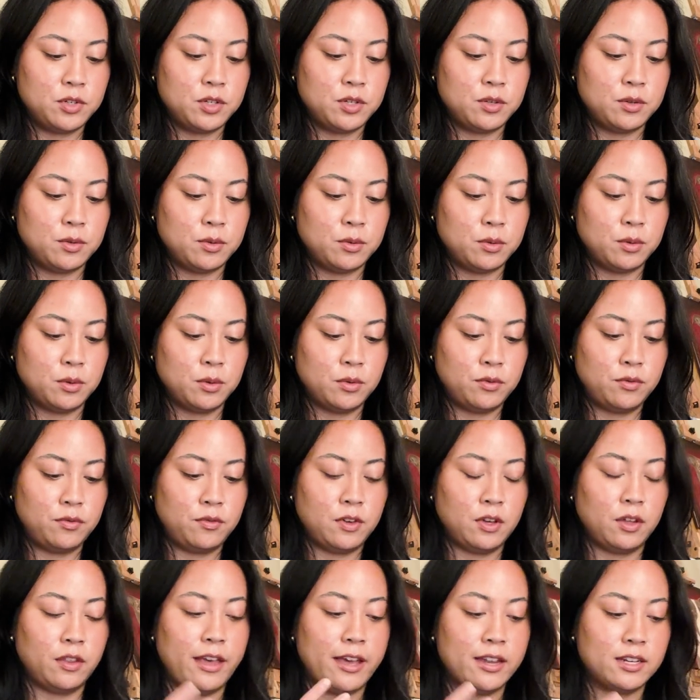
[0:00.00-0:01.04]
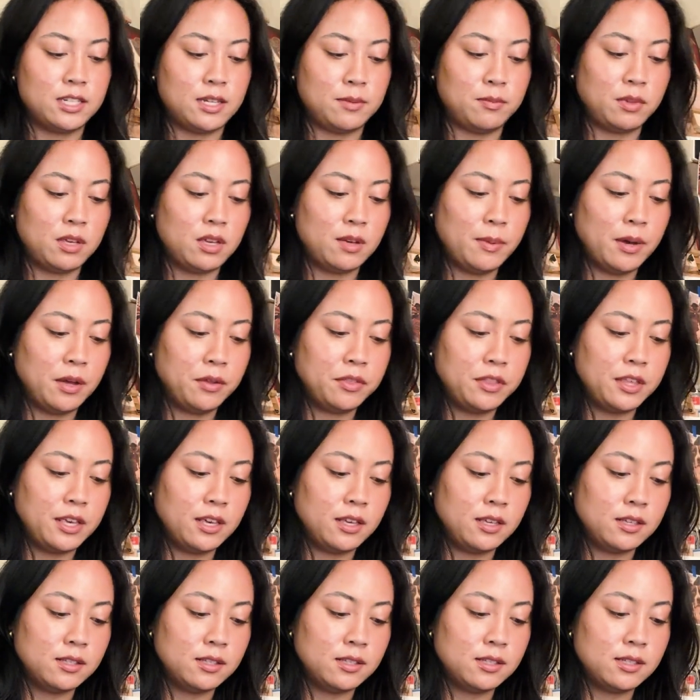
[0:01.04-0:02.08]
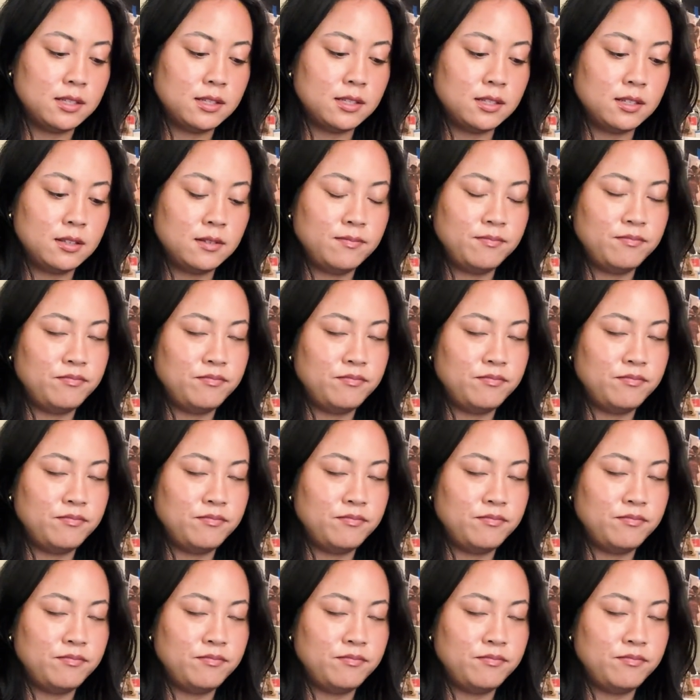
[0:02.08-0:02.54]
to feel that deeply about things